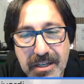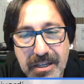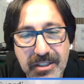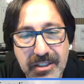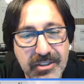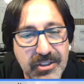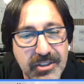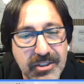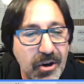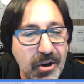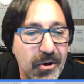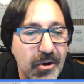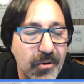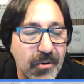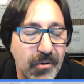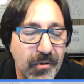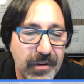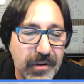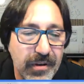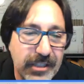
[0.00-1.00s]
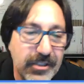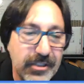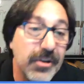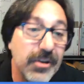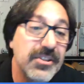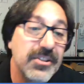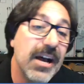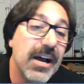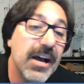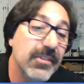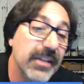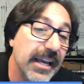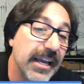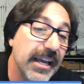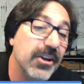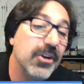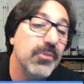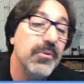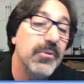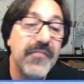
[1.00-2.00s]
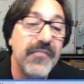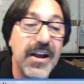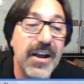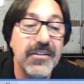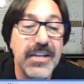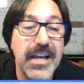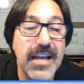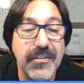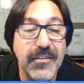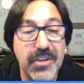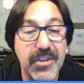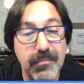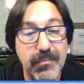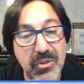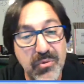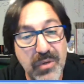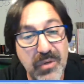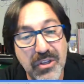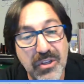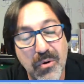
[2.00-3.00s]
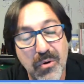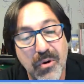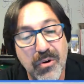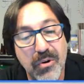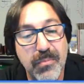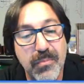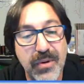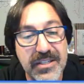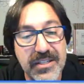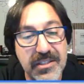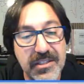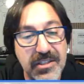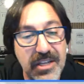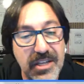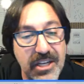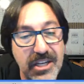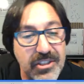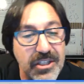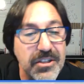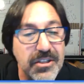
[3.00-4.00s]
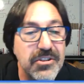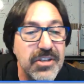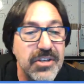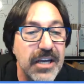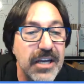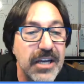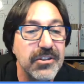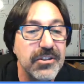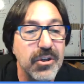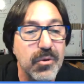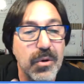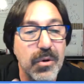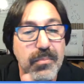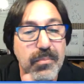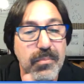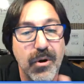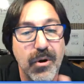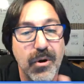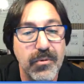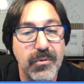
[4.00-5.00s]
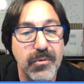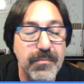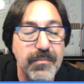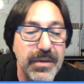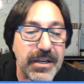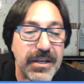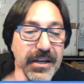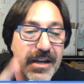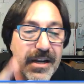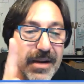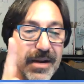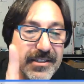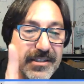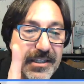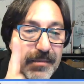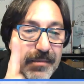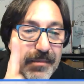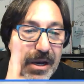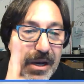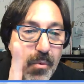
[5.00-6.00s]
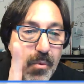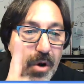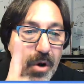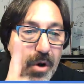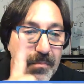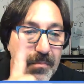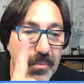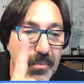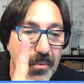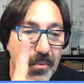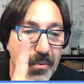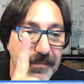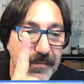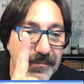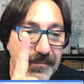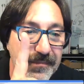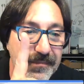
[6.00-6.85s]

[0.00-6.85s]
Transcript: So it turns out later we found out that between the oral presentation and the technical report, we beat MIT by 1 point.